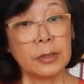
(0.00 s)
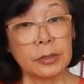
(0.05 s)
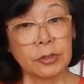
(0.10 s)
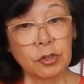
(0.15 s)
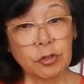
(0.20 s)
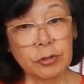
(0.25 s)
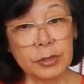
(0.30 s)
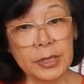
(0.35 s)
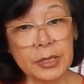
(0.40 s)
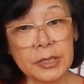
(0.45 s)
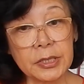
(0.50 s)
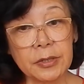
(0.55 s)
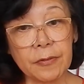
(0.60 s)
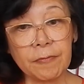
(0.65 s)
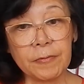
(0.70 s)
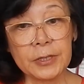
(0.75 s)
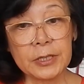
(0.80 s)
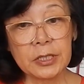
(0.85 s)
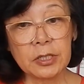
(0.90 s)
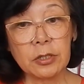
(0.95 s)
trends of
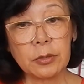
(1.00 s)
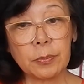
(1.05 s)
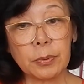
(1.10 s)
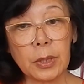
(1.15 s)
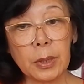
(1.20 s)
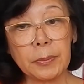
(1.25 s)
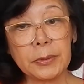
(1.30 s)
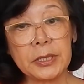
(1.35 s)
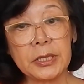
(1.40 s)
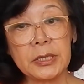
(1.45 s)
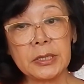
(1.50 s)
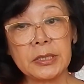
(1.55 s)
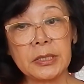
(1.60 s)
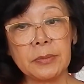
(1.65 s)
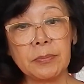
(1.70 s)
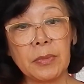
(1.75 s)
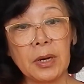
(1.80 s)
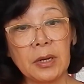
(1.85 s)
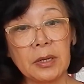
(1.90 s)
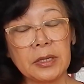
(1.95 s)
physical properties
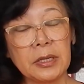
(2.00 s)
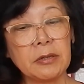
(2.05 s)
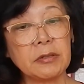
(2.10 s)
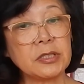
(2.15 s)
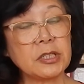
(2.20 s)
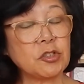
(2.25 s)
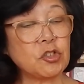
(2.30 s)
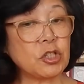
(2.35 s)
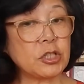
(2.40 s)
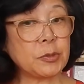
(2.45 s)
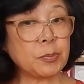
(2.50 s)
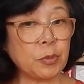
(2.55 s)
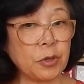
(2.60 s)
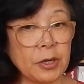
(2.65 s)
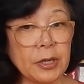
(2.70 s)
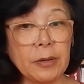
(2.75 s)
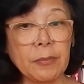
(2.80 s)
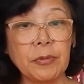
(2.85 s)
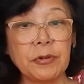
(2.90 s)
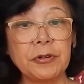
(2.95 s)
in molecules such as
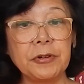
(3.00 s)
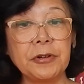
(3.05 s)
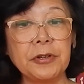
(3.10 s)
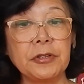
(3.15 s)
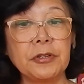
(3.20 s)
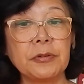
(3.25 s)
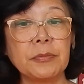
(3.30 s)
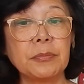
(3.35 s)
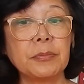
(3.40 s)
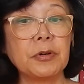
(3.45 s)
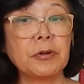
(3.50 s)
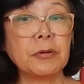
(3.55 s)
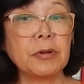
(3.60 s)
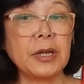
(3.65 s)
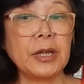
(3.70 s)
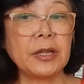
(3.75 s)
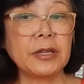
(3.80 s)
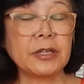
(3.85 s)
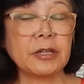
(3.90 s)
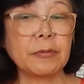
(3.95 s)
boiling point, molar
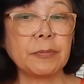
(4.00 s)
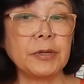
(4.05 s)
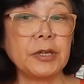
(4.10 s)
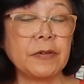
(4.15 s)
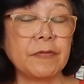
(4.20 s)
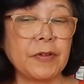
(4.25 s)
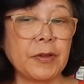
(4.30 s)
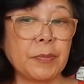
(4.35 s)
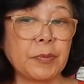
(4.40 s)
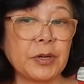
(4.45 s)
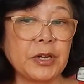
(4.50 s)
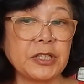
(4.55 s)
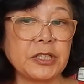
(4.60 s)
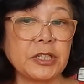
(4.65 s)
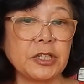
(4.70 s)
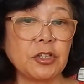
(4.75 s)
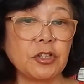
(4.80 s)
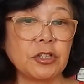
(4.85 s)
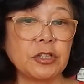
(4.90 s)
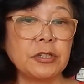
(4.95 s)
enthalpy of
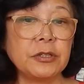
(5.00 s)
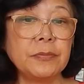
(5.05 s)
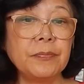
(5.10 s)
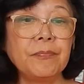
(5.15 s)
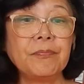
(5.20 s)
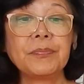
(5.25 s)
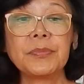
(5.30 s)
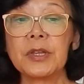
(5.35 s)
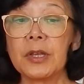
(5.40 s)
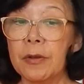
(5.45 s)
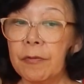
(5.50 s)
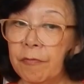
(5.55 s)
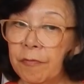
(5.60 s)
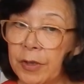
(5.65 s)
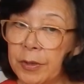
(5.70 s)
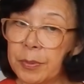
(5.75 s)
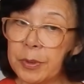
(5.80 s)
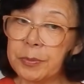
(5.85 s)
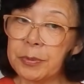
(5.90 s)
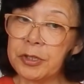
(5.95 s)
vaporization,
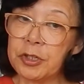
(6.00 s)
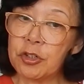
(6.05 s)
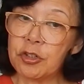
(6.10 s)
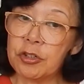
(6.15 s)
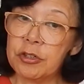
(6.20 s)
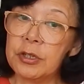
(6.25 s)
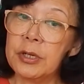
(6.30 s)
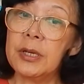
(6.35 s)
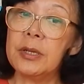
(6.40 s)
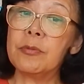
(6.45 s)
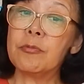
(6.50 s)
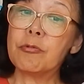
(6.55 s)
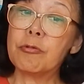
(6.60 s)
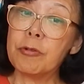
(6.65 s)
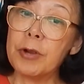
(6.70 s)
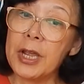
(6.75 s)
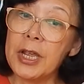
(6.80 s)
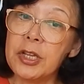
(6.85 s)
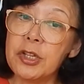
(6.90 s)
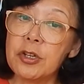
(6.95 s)
vapor pressure, and
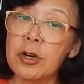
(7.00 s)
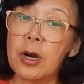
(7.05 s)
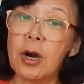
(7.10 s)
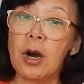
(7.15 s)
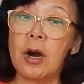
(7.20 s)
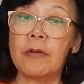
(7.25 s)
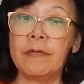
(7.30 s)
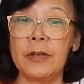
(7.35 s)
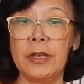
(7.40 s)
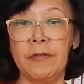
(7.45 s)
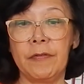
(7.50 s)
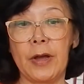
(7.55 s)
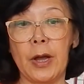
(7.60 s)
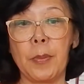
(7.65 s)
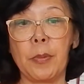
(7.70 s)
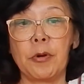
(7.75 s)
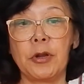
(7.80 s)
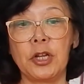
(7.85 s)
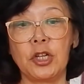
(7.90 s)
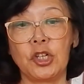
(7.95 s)
rate of
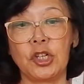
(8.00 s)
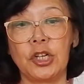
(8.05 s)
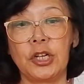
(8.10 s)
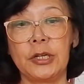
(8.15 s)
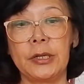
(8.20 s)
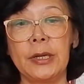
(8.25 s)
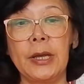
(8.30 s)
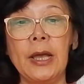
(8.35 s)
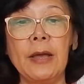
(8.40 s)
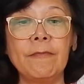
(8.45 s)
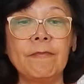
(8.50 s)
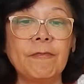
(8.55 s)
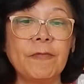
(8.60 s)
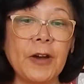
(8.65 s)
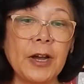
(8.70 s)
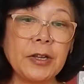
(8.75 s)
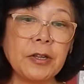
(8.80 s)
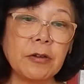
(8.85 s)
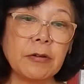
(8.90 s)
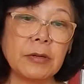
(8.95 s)
evaporation. And
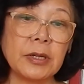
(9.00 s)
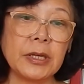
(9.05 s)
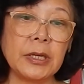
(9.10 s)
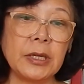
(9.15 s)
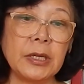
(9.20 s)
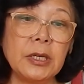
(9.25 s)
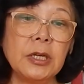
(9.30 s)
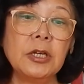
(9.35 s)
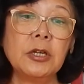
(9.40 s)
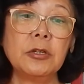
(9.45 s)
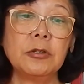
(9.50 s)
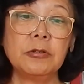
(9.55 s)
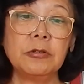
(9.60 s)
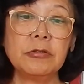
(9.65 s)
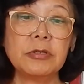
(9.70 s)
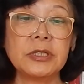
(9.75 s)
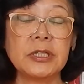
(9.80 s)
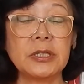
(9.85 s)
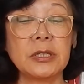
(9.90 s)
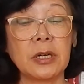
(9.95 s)
finally,
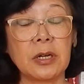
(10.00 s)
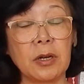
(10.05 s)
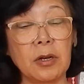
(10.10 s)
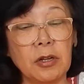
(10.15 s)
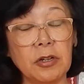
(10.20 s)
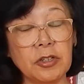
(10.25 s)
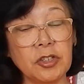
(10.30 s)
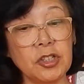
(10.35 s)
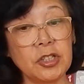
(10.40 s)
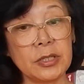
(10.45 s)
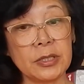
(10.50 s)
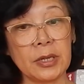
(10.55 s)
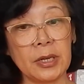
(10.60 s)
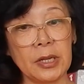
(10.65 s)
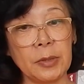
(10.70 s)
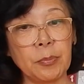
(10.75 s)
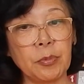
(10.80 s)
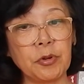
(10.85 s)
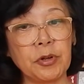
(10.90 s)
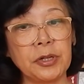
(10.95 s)
using the
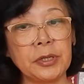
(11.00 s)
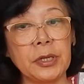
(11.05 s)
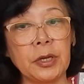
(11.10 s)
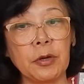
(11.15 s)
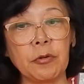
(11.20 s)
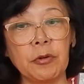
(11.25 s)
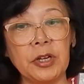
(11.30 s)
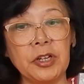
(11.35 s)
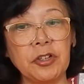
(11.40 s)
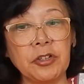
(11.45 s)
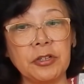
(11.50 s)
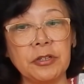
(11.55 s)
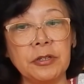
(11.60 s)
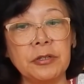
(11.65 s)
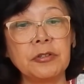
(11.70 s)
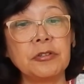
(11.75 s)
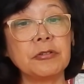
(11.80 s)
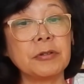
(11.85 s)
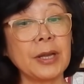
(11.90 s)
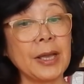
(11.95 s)
Clausius-Clapeyron
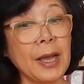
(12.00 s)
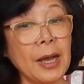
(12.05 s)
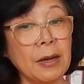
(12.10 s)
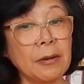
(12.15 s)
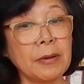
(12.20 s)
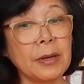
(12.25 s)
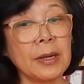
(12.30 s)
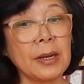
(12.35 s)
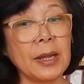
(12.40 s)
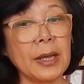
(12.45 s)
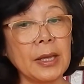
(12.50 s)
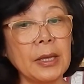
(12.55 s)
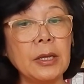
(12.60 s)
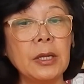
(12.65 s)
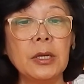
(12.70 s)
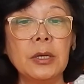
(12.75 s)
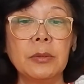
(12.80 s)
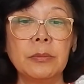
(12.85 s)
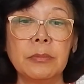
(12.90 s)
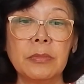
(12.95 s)
Equation to calculate
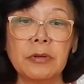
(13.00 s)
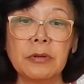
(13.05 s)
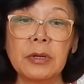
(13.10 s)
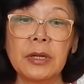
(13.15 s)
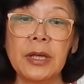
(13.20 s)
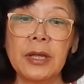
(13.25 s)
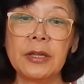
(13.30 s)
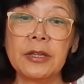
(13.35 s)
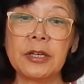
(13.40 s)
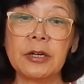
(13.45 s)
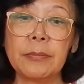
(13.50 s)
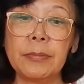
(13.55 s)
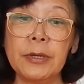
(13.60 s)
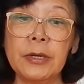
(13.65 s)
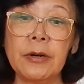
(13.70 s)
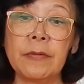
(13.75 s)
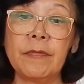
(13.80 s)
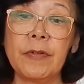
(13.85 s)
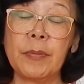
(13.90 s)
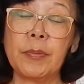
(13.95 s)
molar enthalpy
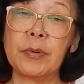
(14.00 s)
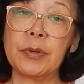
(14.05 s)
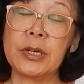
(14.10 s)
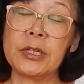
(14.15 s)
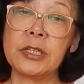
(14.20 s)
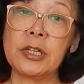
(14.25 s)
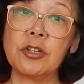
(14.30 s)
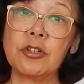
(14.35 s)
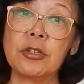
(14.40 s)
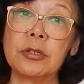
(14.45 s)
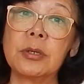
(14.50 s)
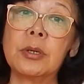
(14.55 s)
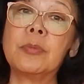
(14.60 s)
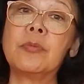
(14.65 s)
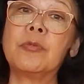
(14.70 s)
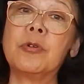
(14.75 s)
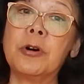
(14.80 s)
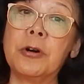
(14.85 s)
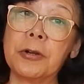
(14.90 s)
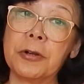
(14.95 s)
of vaporization
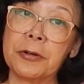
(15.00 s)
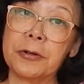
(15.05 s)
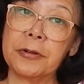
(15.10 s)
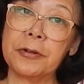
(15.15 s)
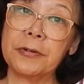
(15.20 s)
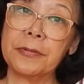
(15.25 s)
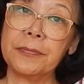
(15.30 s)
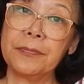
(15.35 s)
of water.